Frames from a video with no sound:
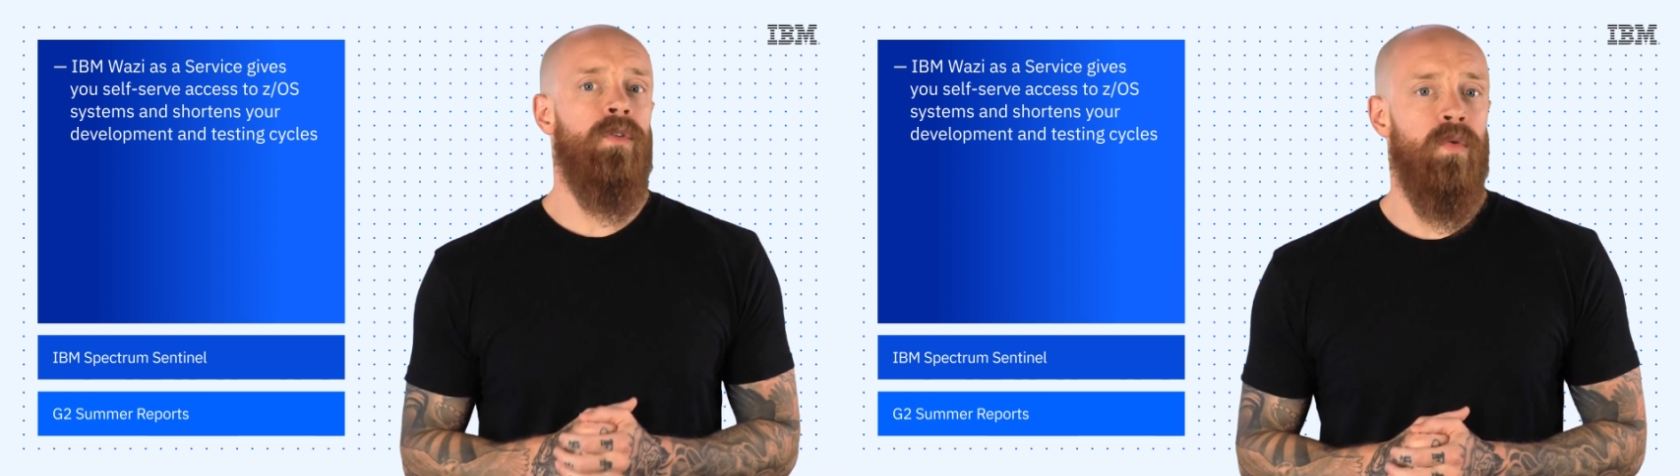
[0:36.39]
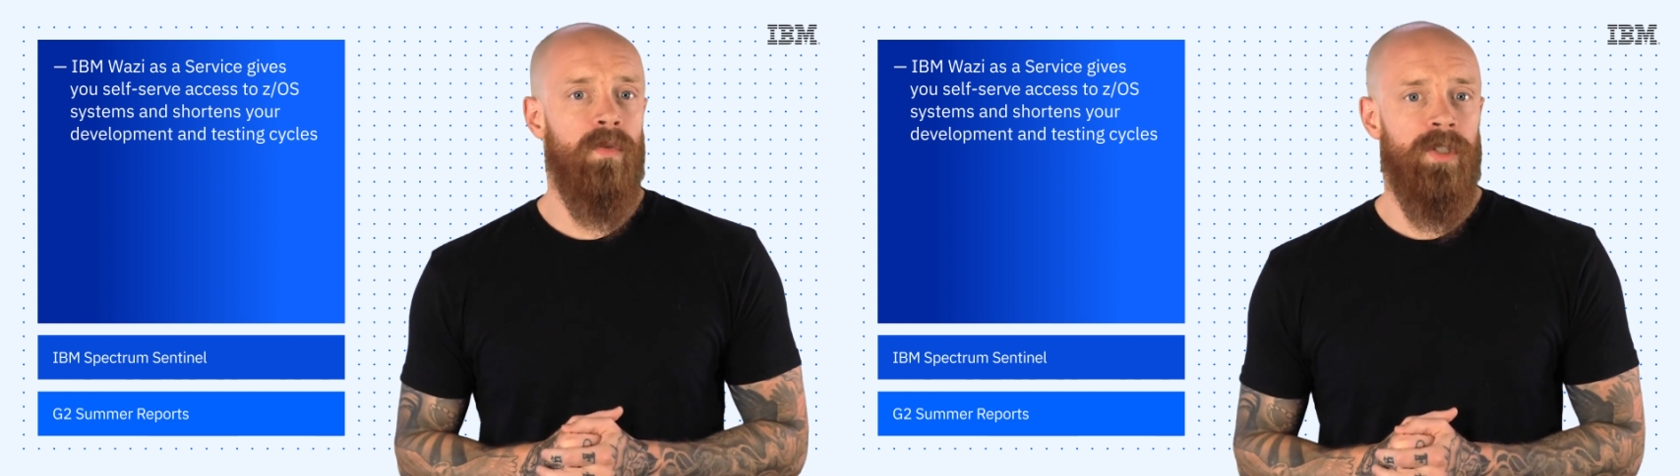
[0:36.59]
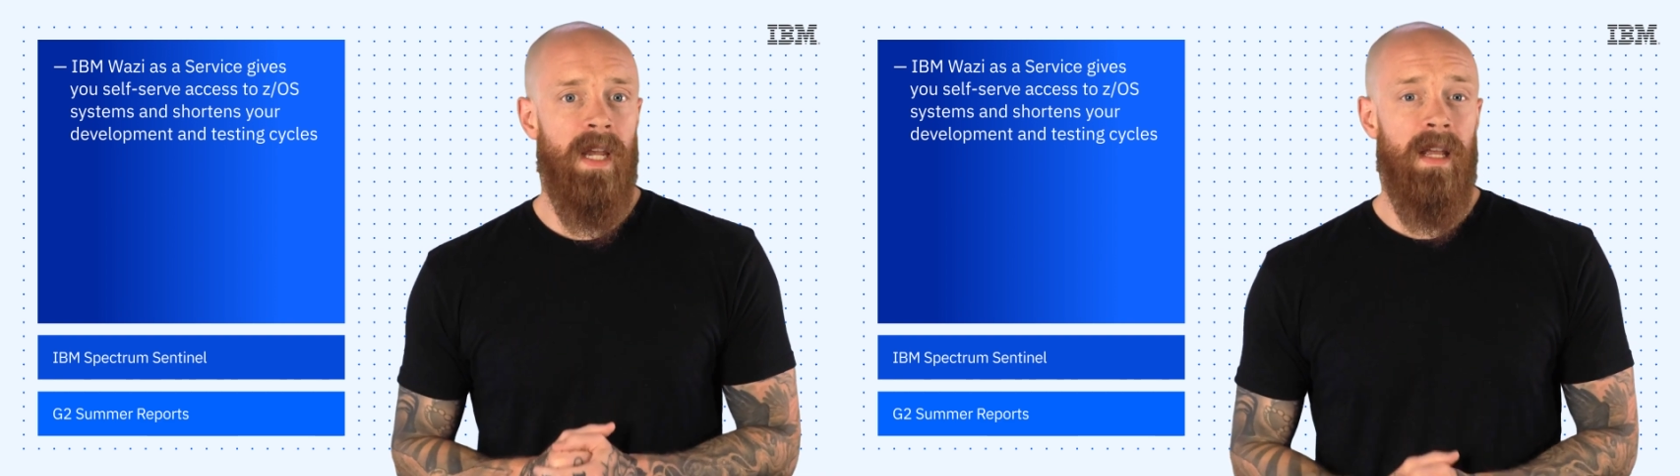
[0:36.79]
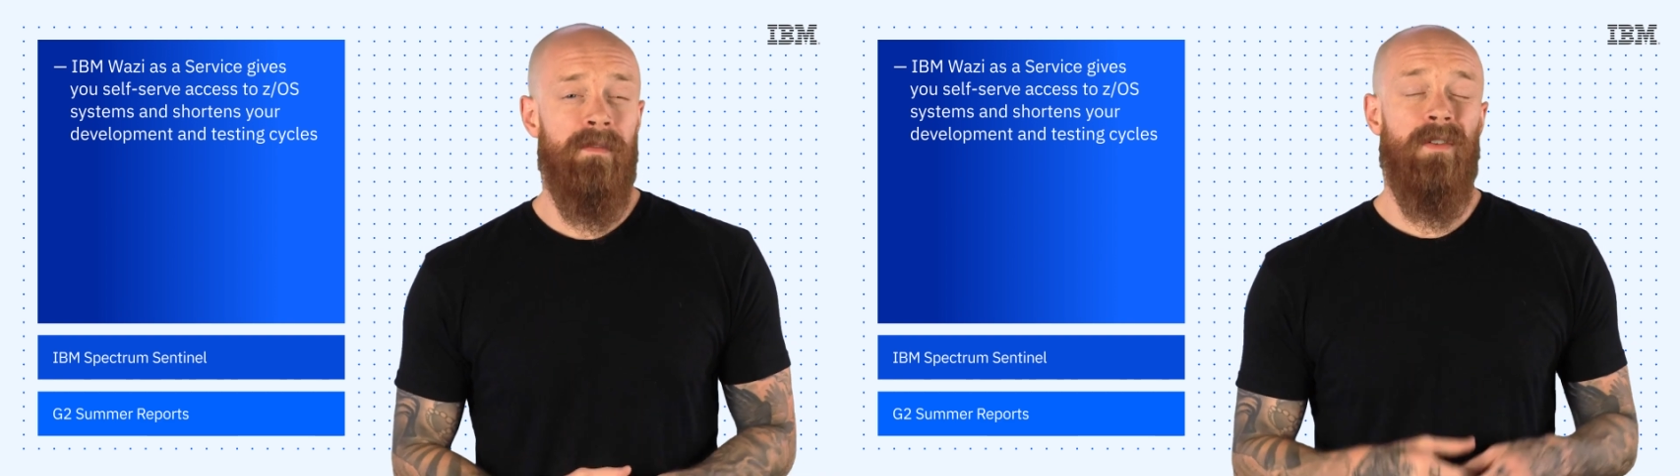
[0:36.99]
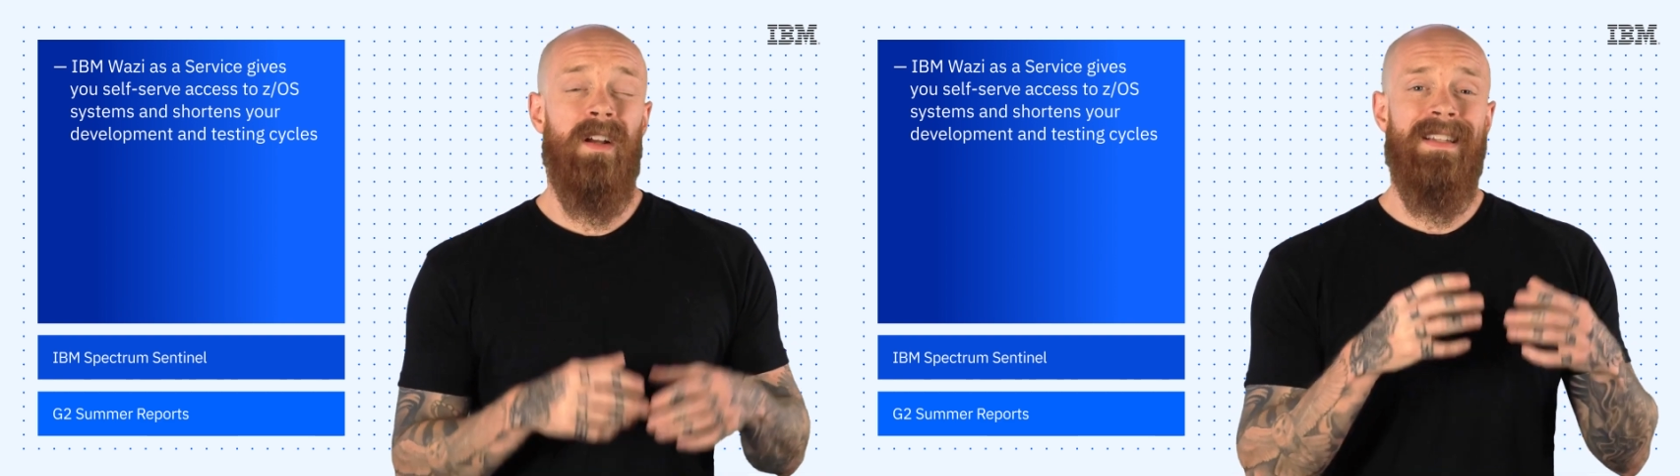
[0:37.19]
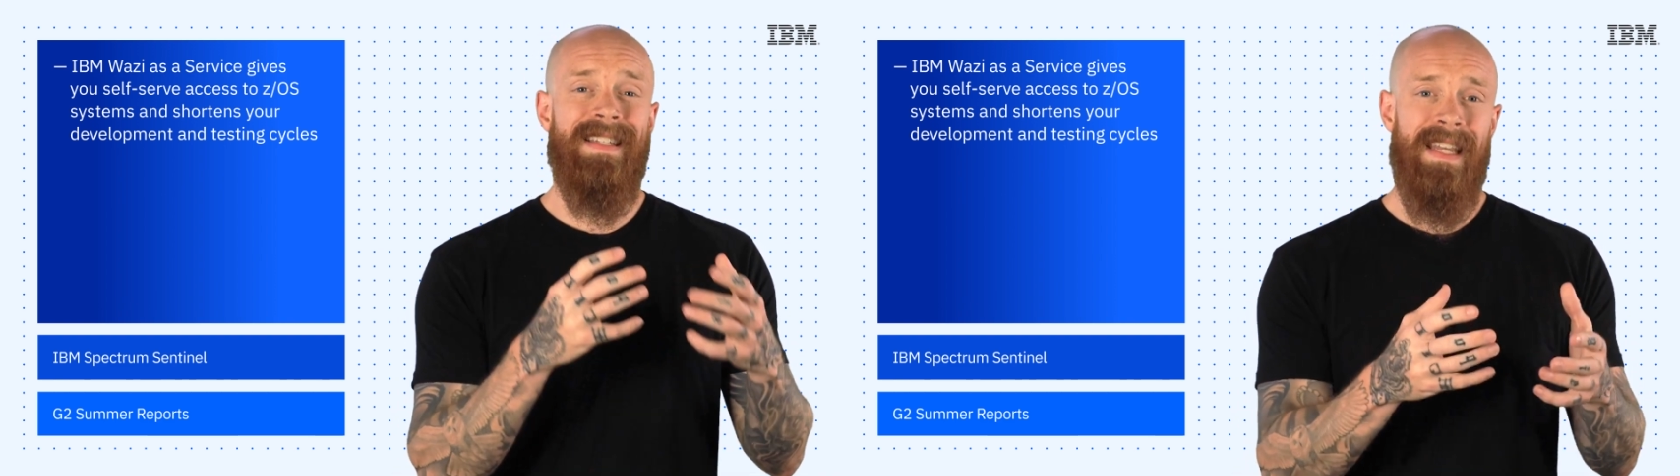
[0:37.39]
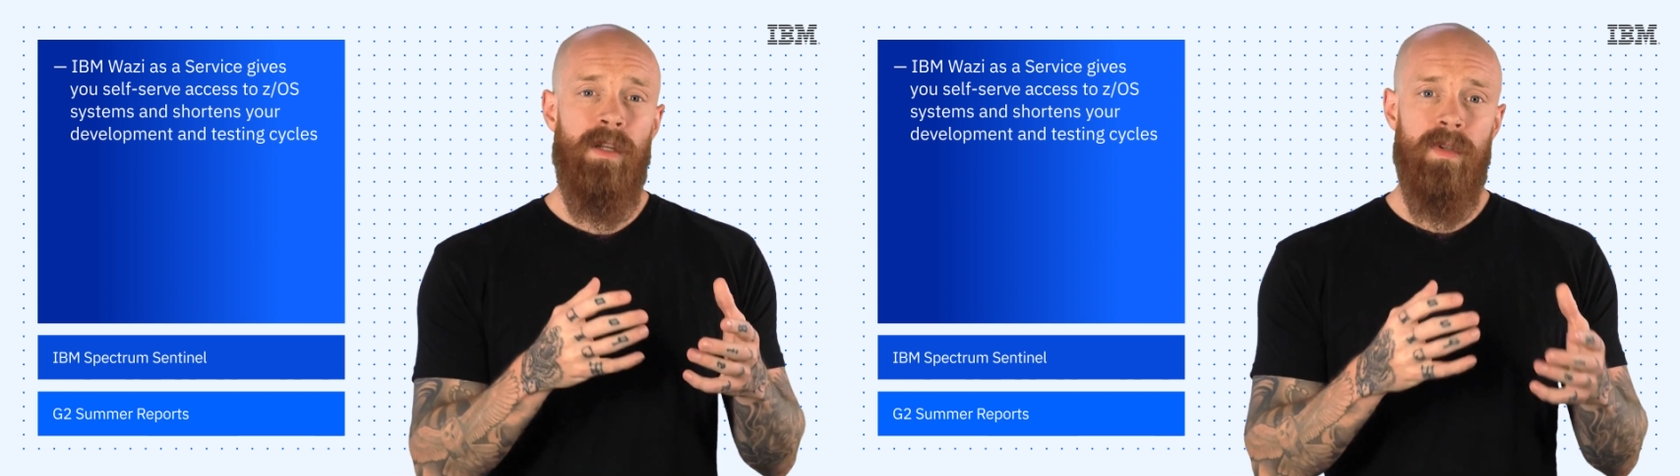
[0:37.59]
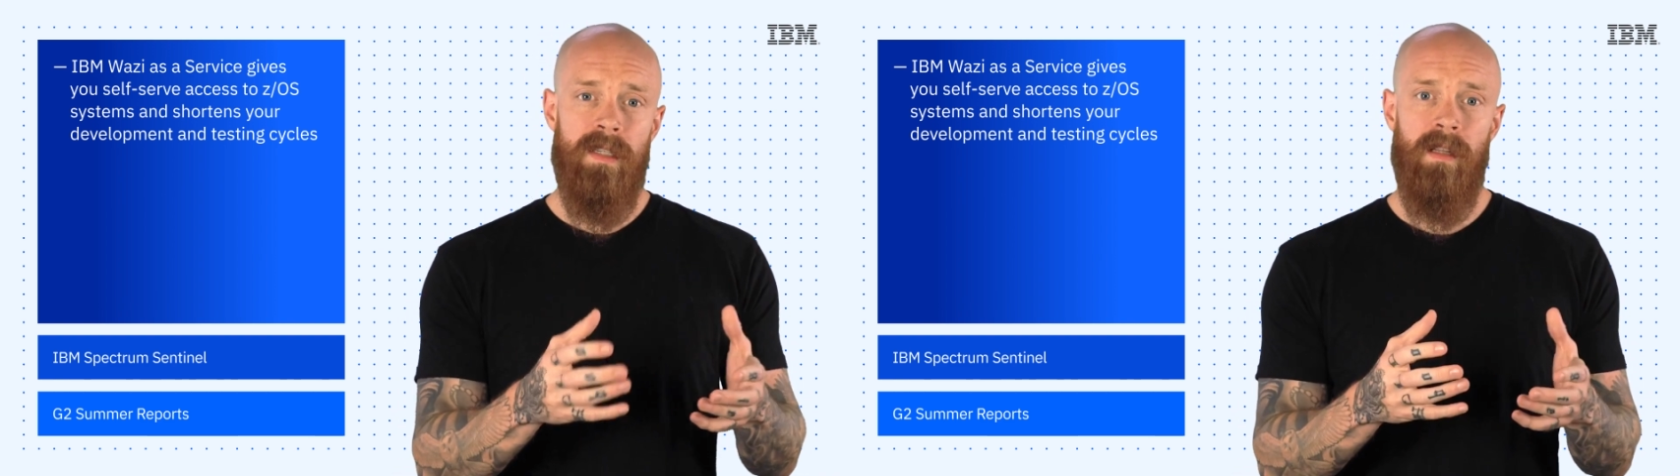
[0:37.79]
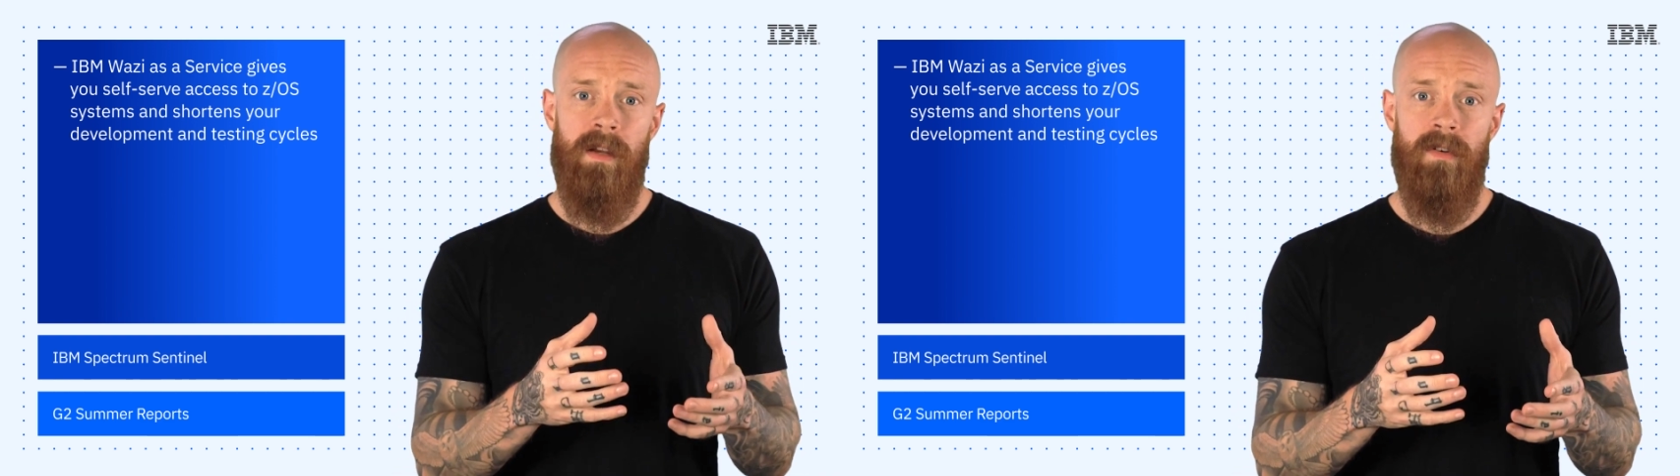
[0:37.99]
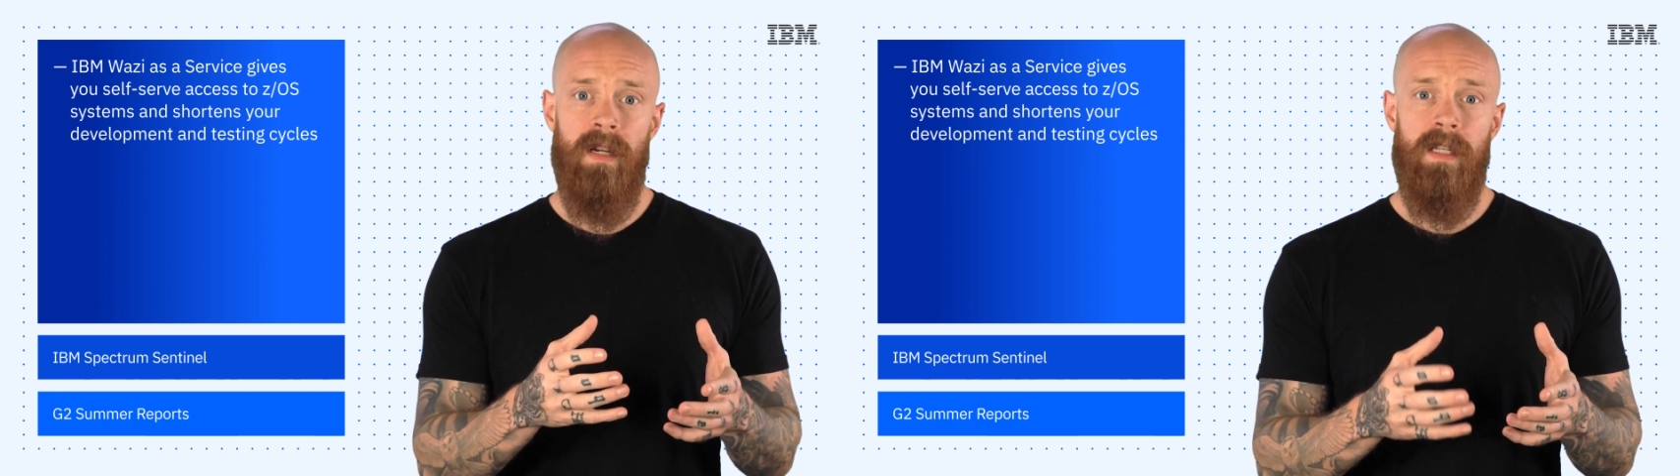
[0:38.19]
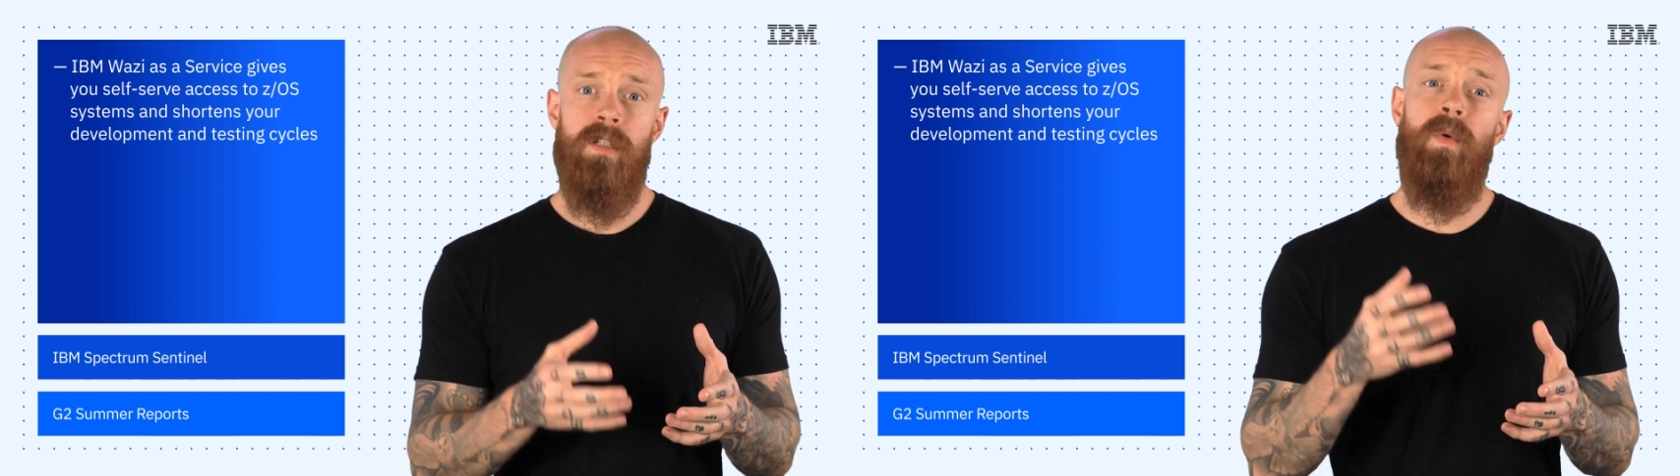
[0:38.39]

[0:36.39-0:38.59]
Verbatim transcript: toolchain for continuous delivery